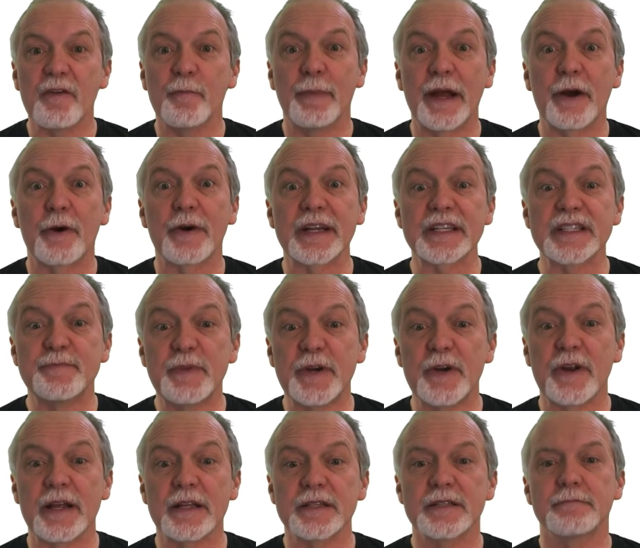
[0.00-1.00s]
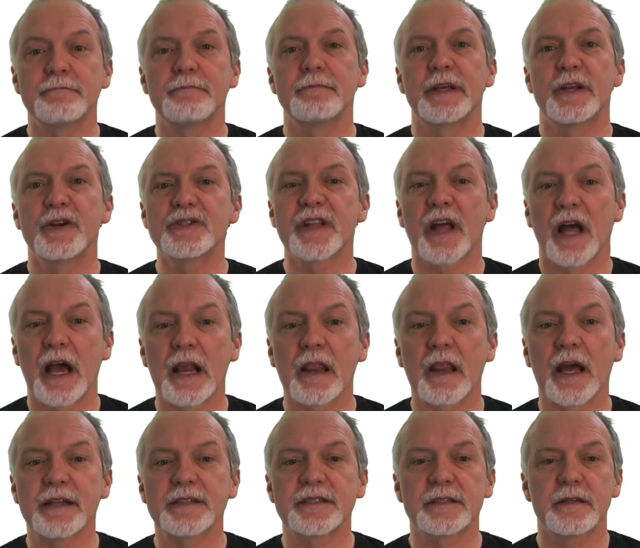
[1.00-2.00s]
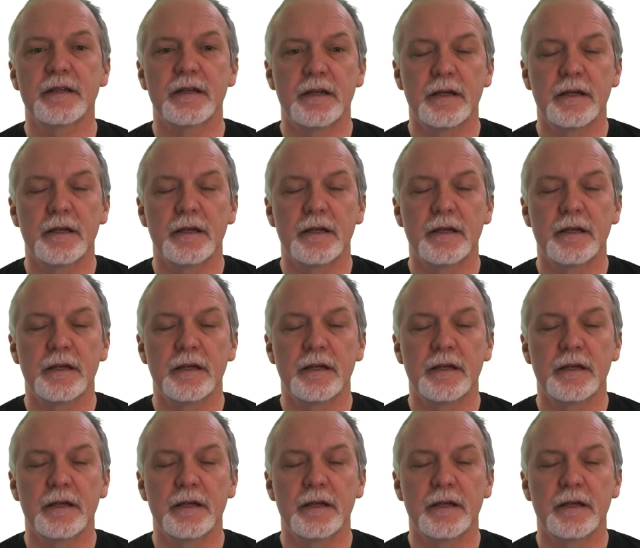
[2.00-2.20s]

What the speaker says: better experience. Here's the highlights.